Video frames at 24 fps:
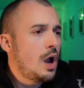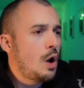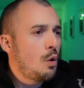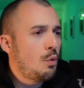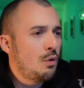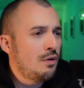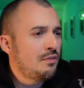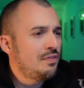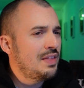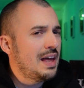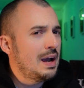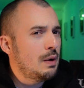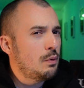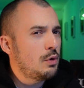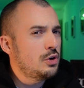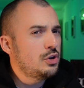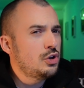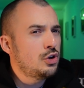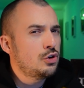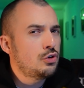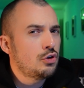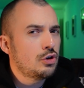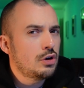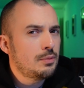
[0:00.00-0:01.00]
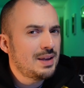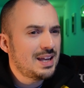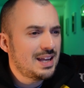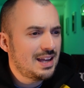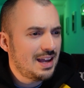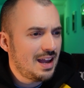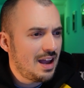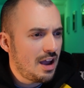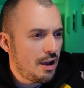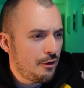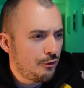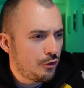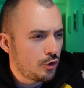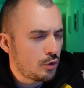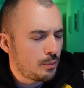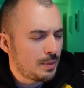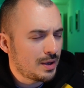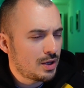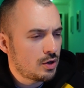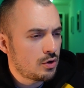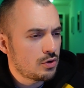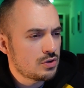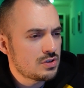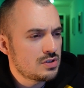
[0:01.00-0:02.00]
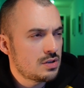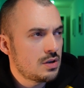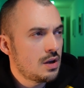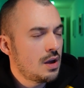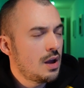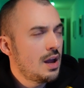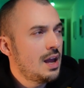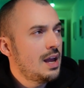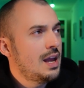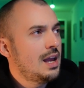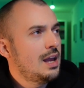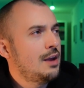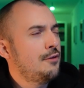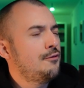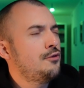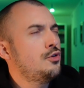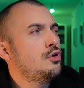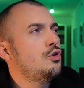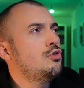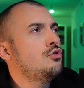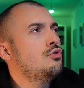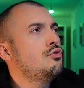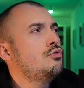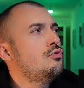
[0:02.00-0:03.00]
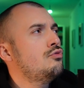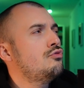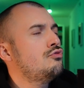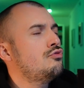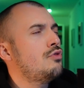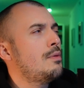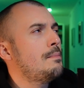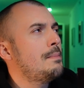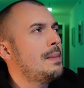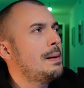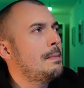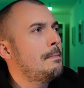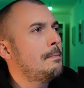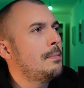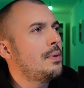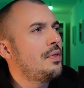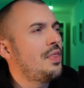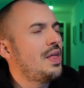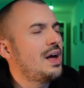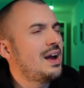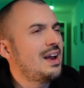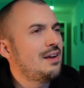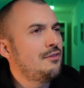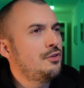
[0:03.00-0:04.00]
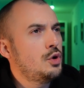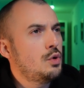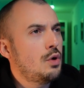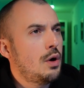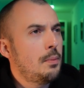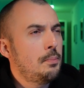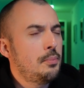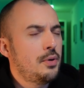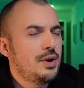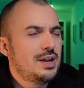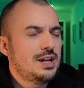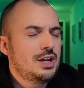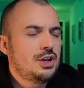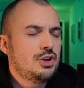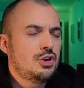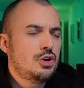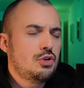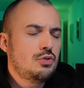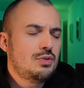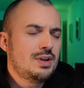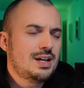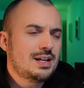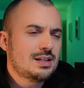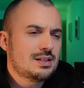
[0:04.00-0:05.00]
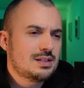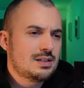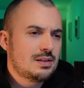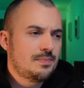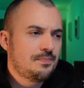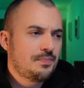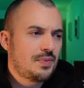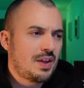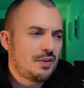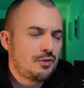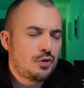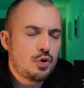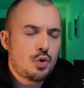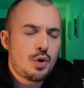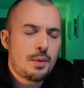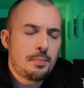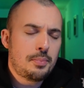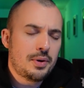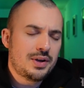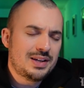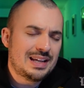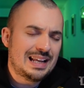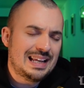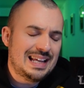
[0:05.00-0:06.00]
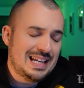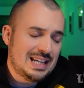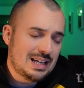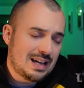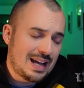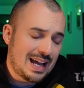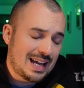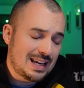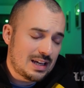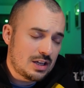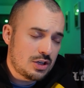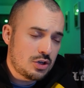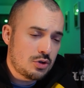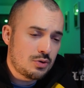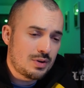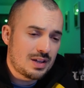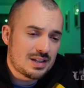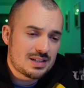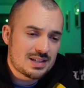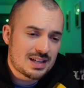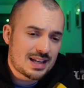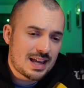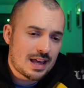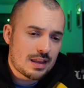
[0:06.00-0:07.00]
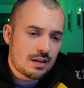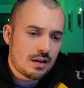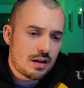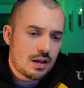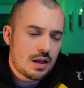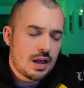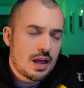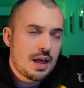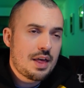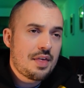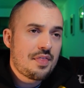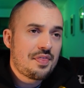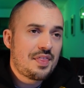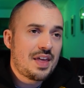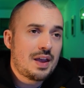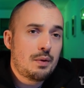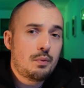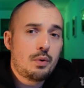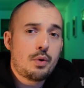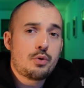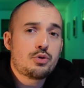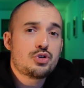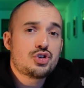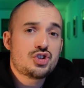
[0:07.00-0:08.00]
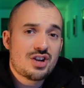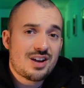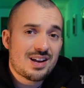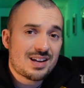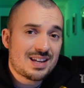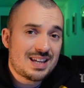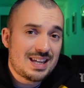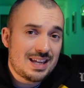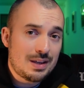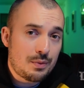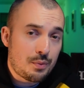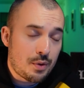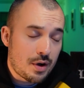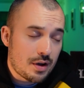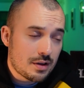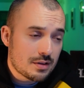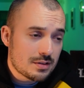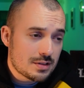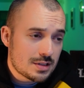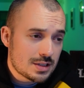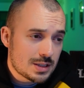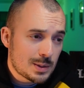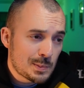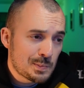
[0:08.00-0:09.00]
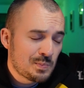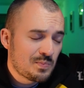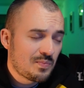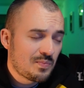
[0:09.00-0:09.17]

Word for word: With that one, you've got to be careful because if you remember that if you are putting a unit, if you are putting a leader and a unit together, they will share keywords